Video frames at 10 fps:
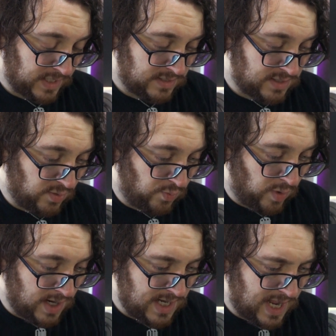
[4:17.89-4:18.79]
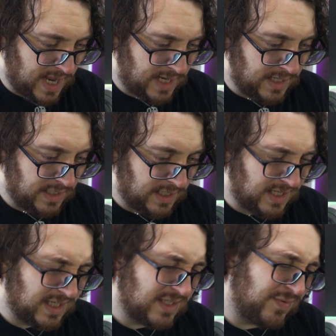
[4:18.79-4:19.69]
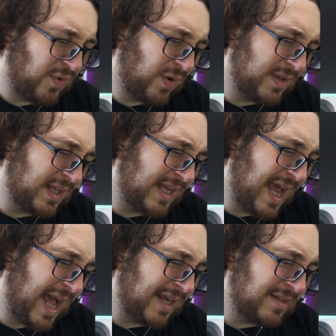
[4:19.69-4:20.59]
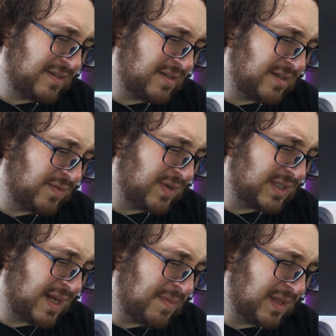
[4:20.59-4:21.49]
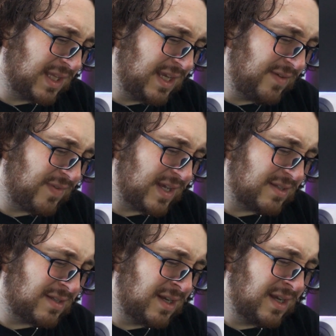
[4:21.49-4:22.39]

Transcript: So one end is for the Nex, which I believe is